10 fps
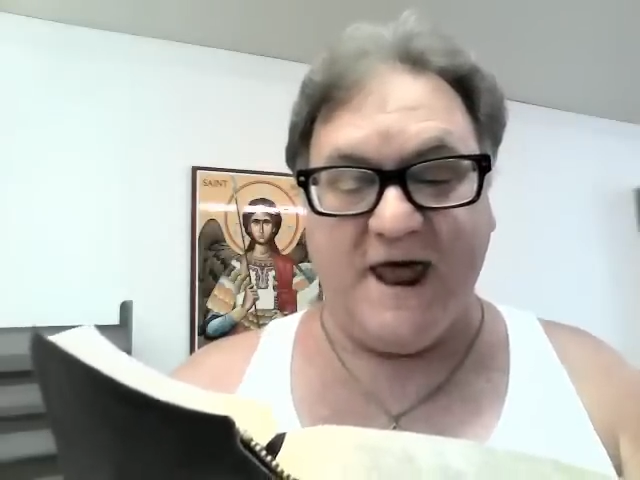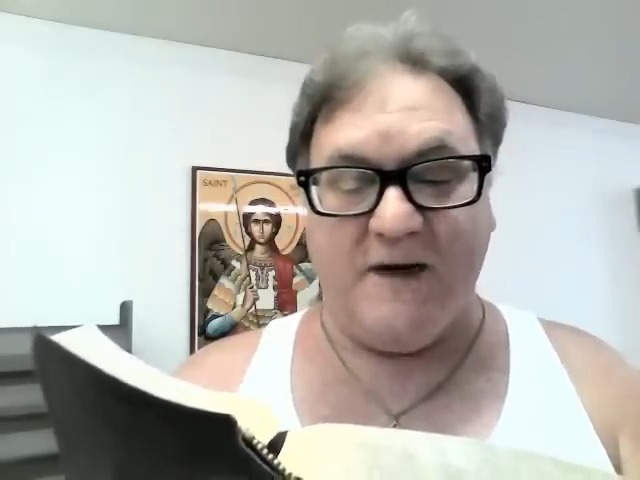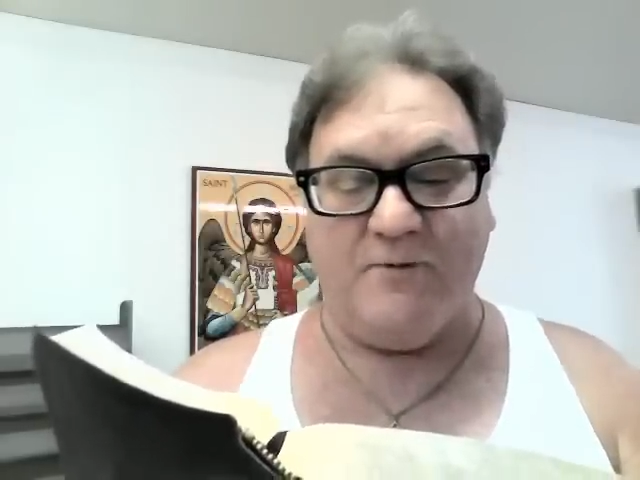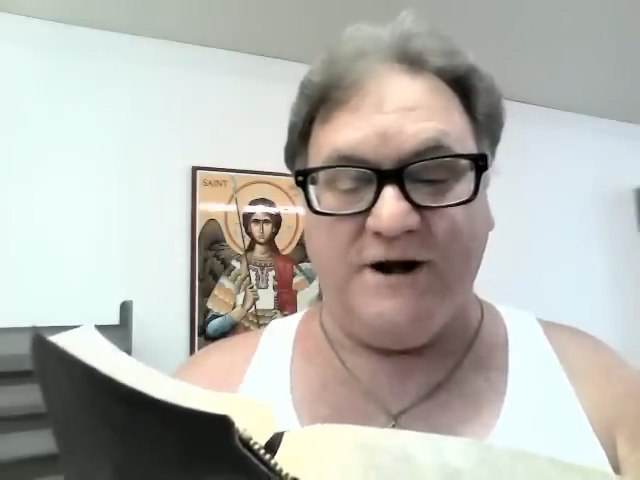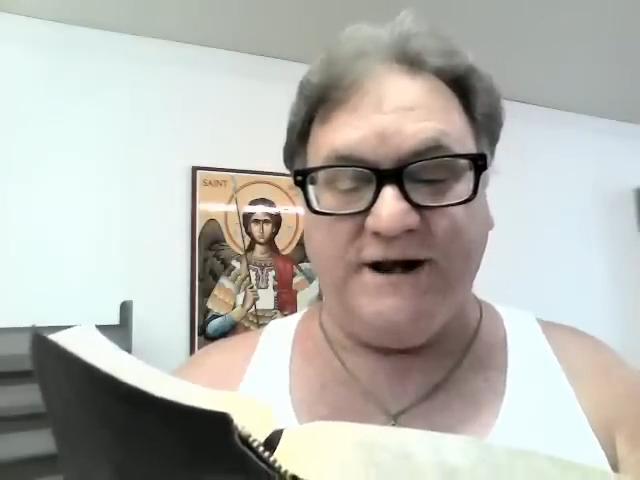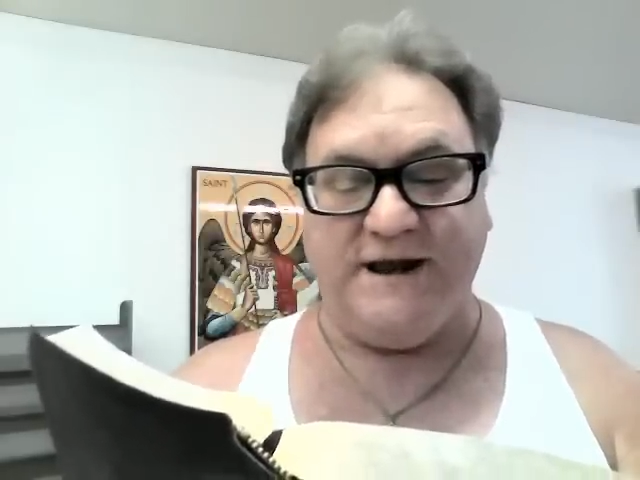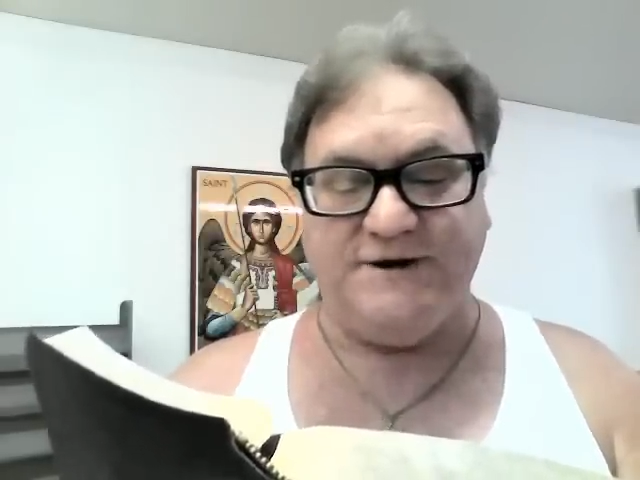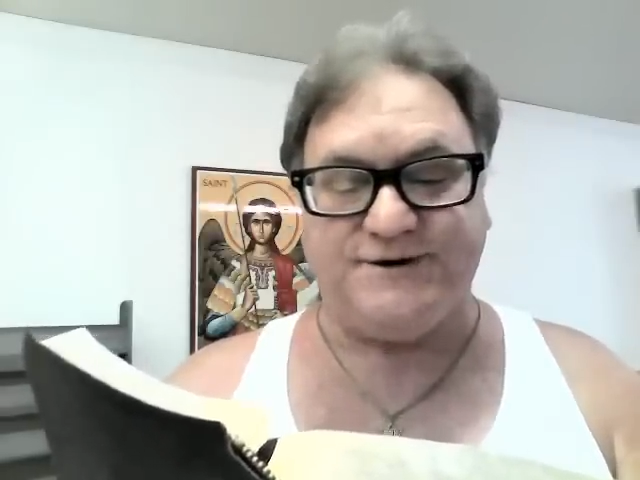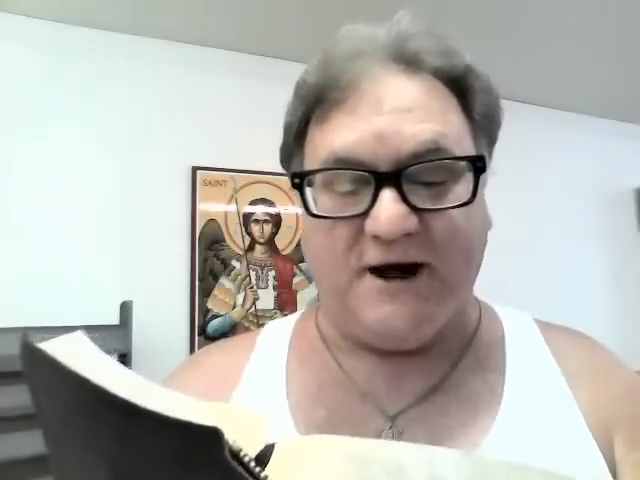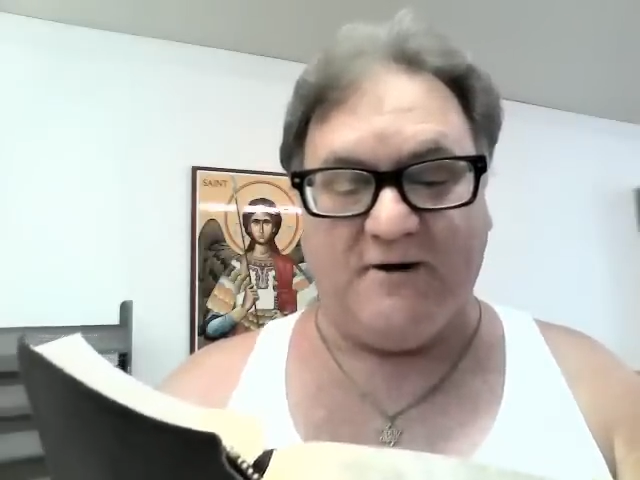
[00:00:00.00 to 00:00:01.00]
and when
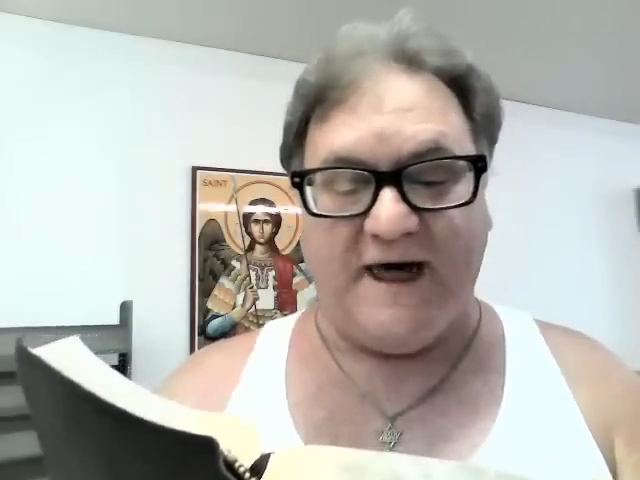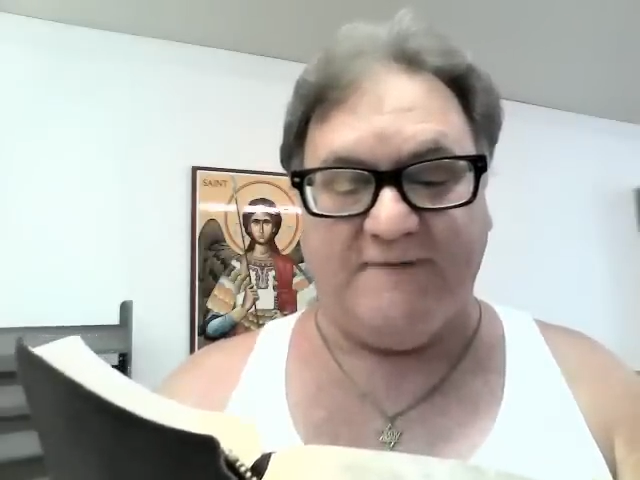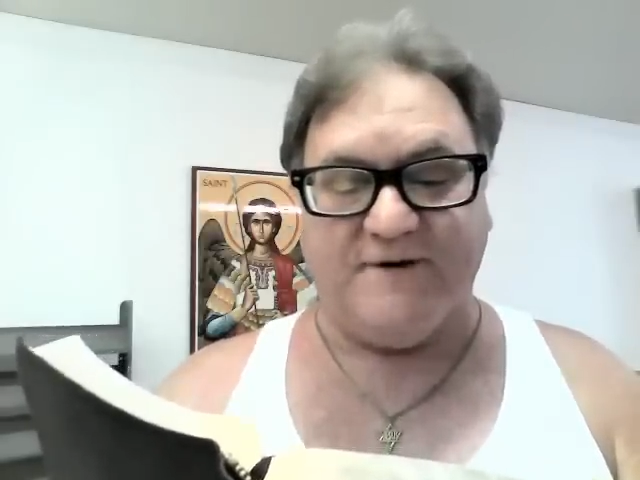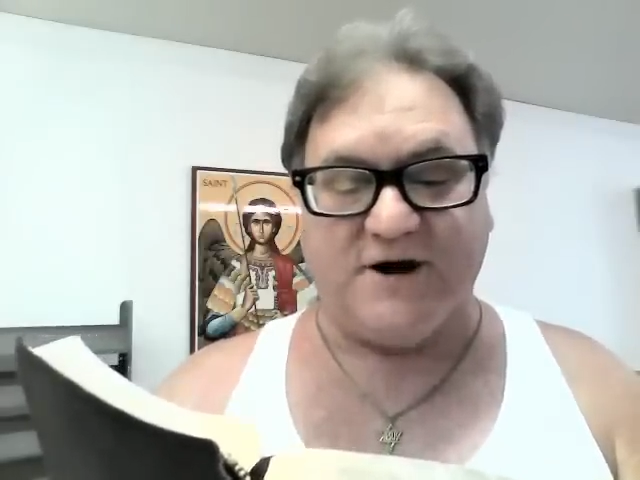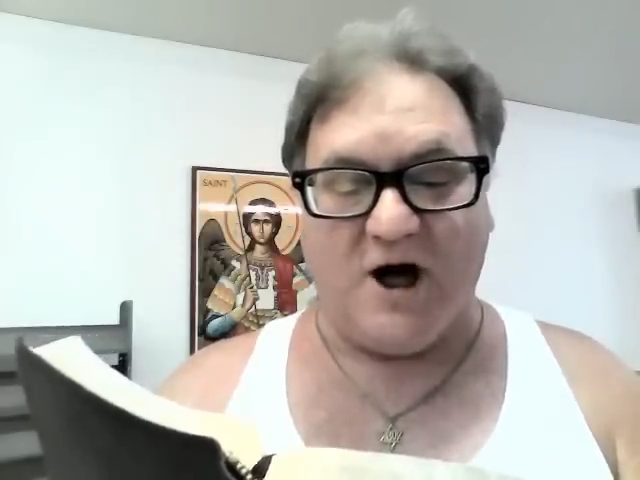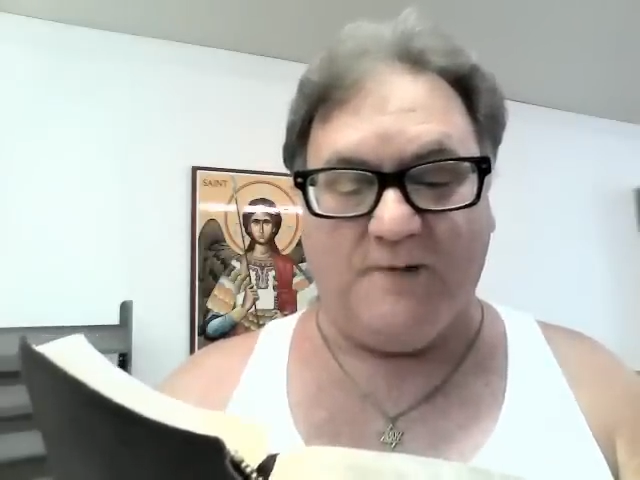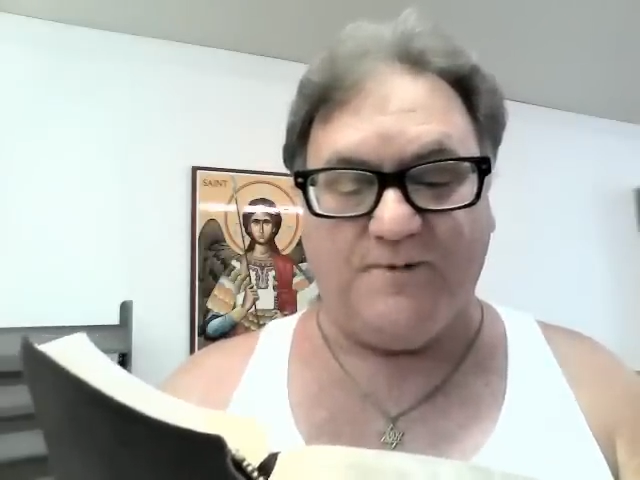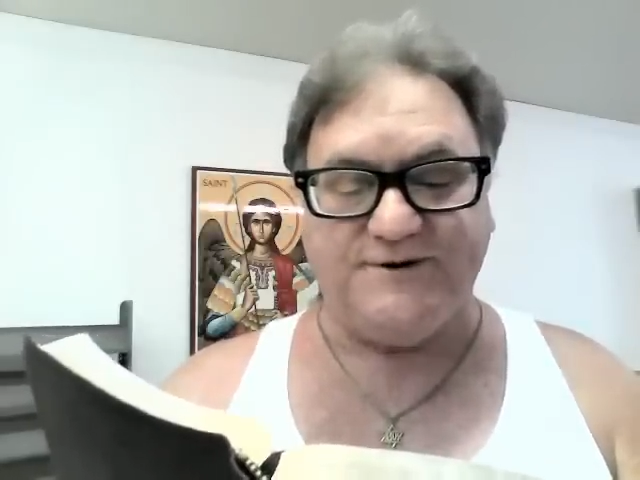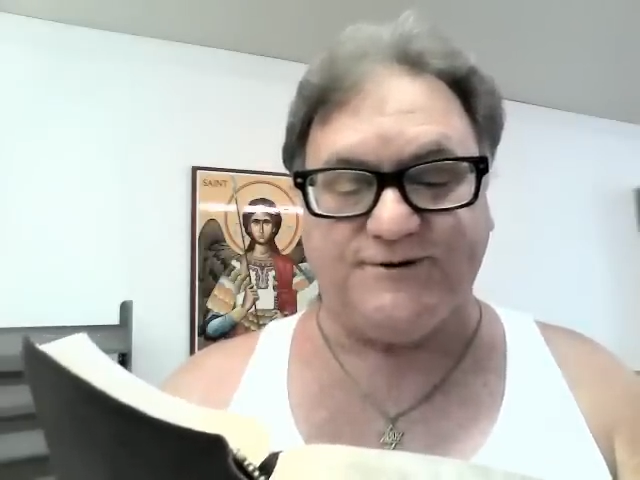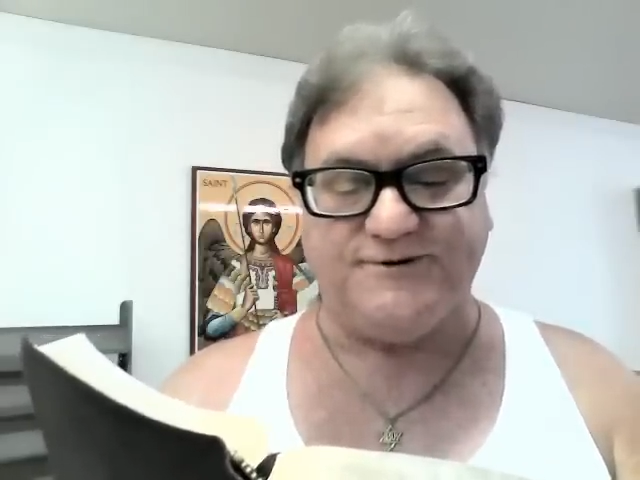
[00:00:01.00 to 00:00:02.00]
he shall have
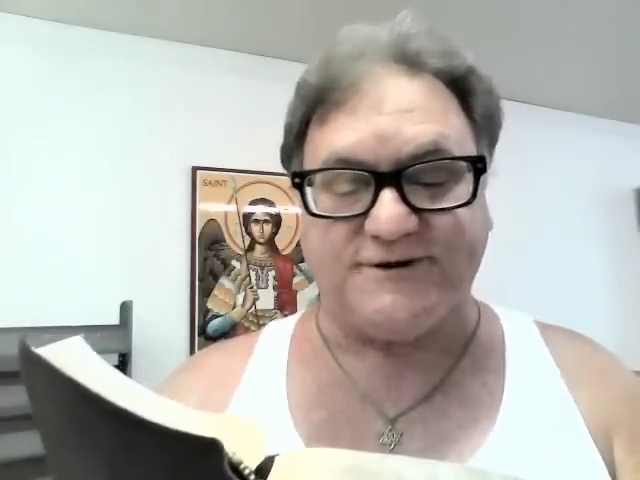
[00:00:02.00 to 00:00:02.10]
accomplished to